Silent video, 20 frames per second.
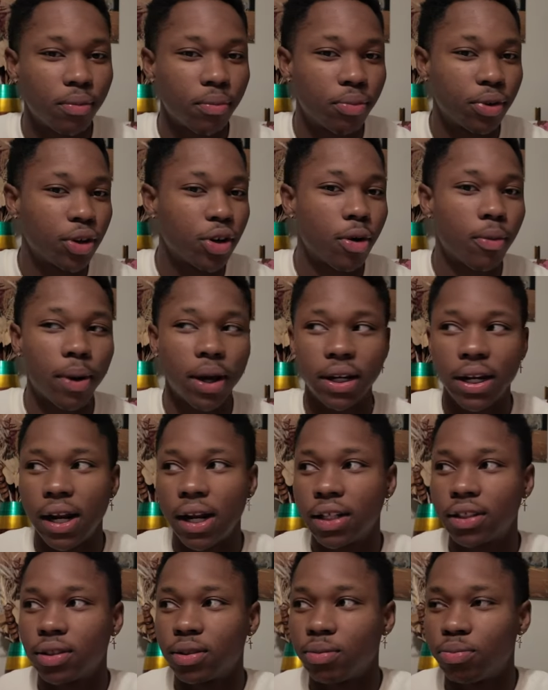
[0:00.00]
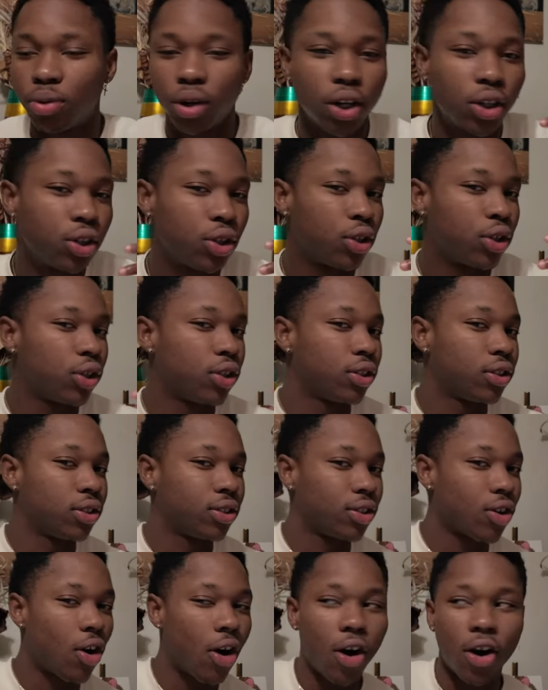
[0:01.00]
You know my dad's
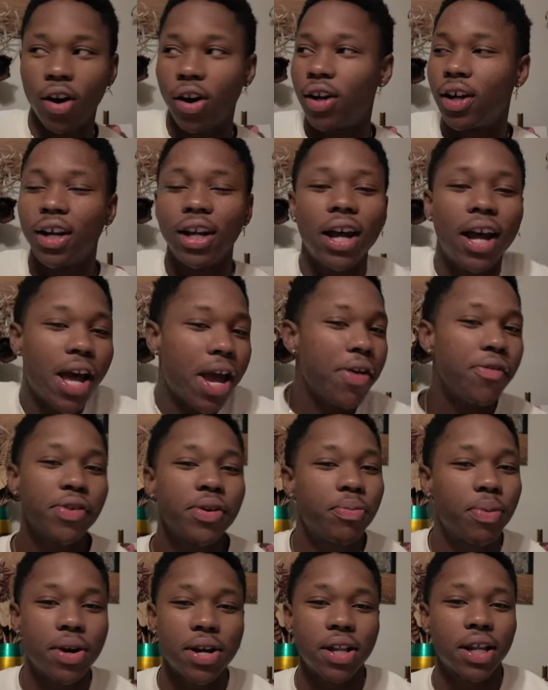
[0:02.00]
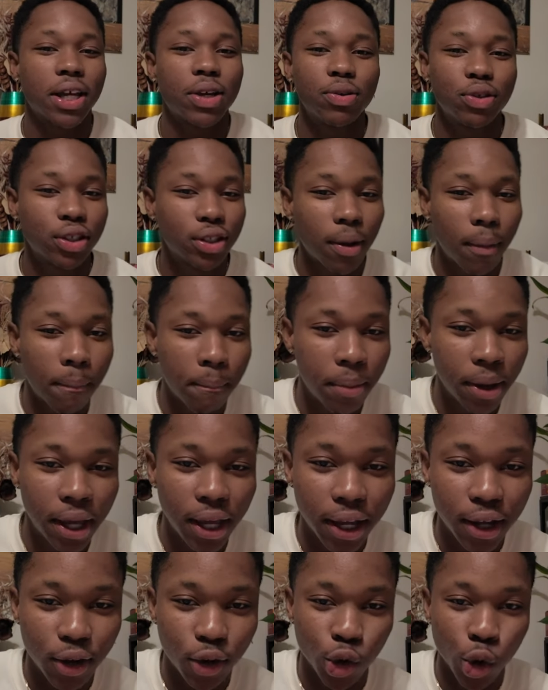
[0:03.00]
brothers. Everybody. Like it was just a
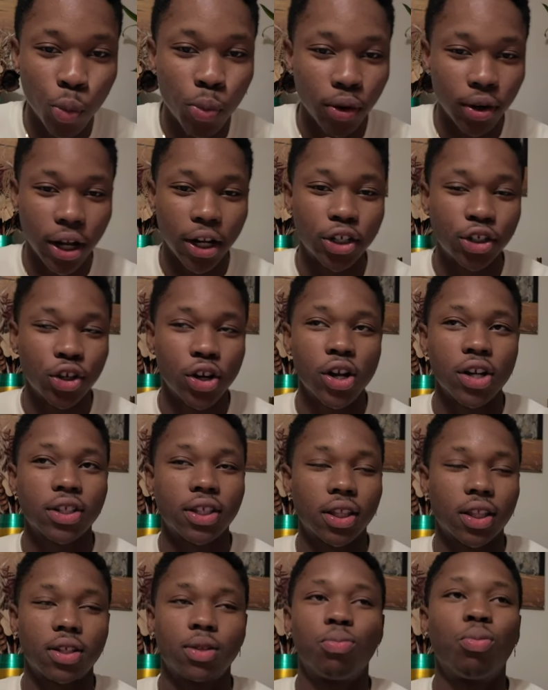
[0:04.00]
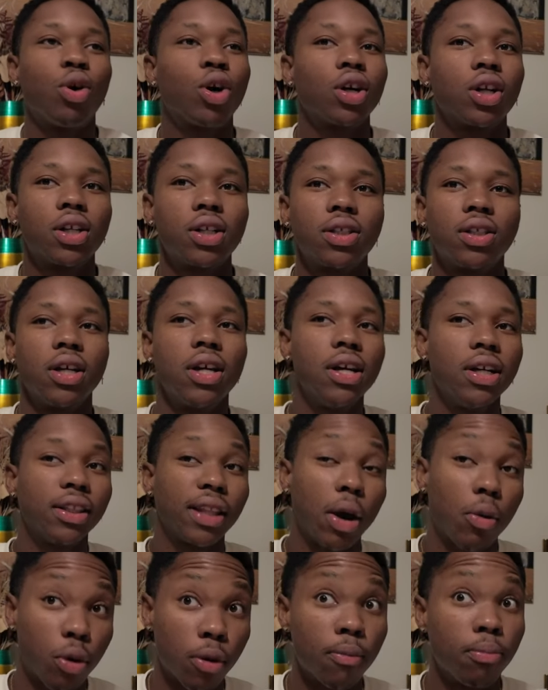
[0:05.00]
big group of Nigerians at these parties
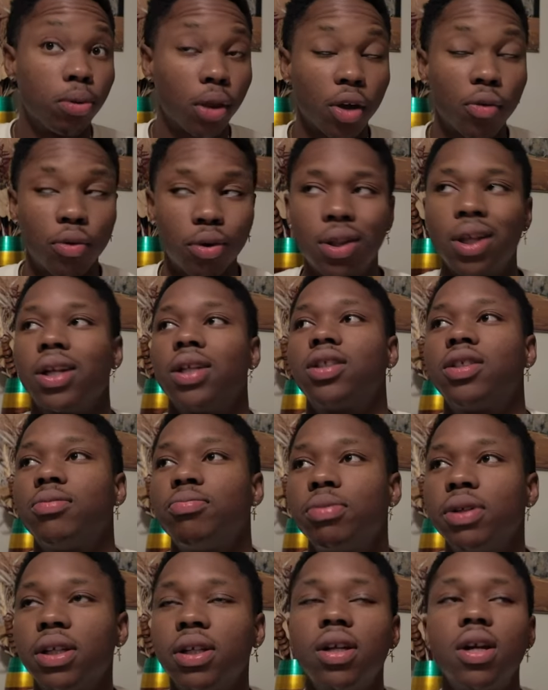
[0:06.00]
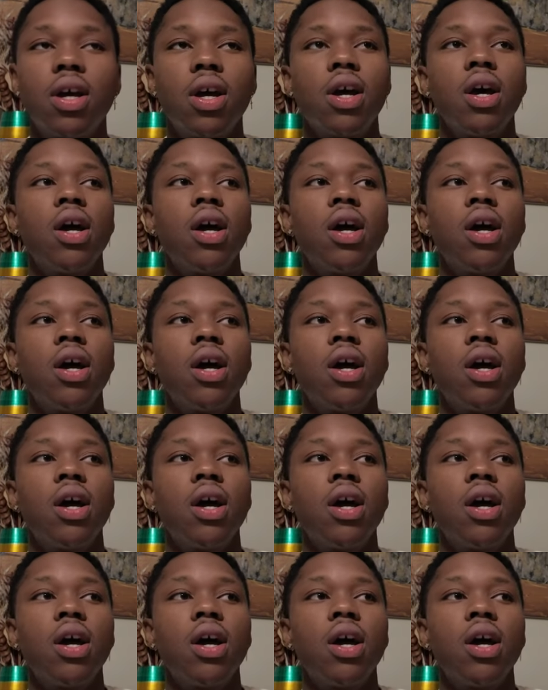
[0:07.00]
that were blood related to me.